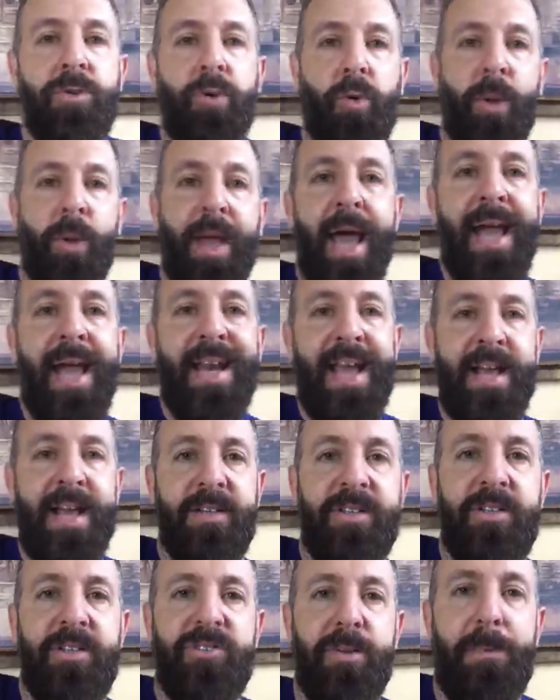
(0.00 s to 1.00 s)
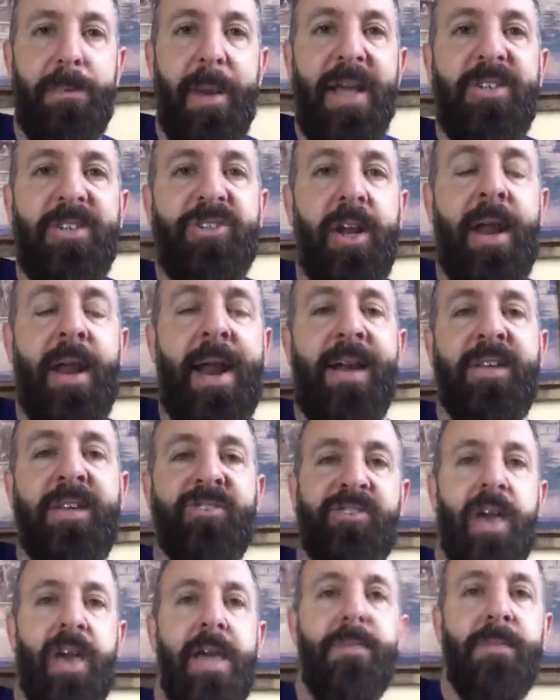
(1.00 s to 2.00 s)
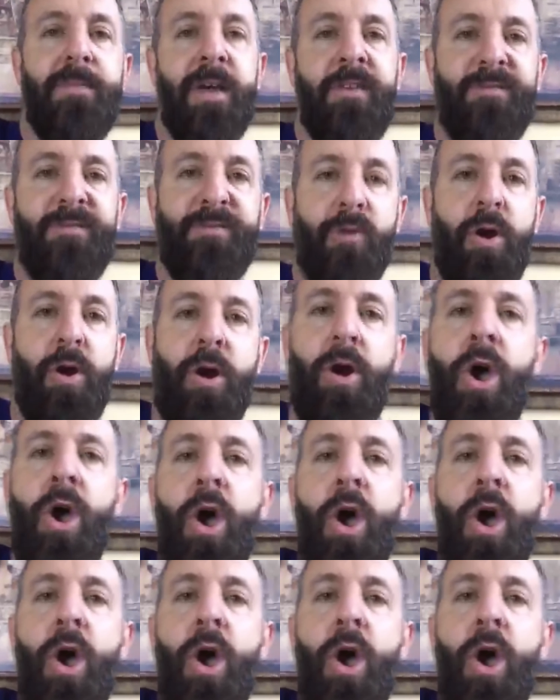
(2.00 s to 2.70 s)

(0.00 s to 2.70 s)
create anticipation and excitement for